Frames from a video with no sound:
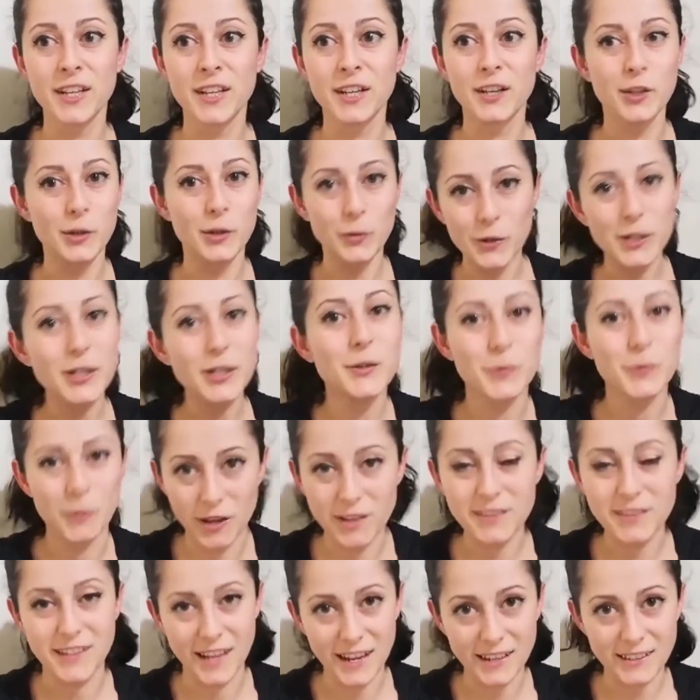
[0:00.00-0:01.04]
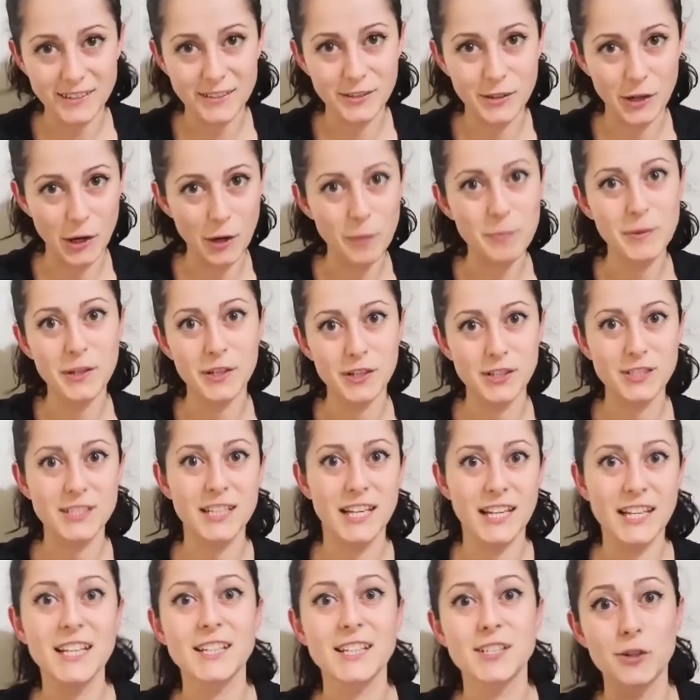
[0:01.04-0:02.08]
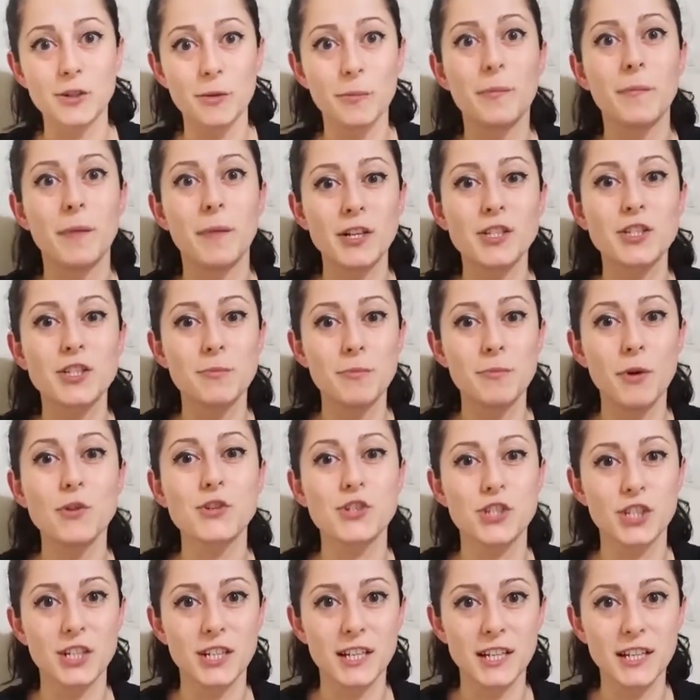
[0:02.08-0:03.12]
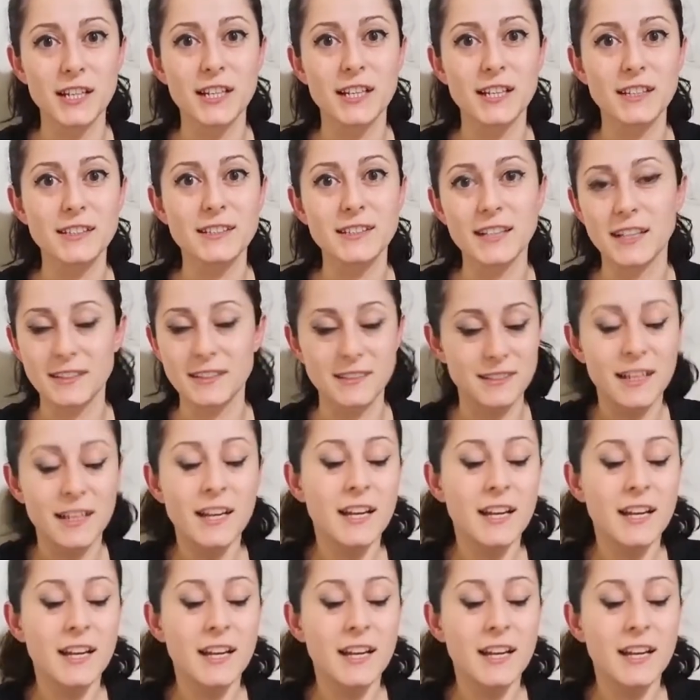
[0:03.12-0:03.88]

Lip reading: you wouldn't want that, because they get so much emotion in it that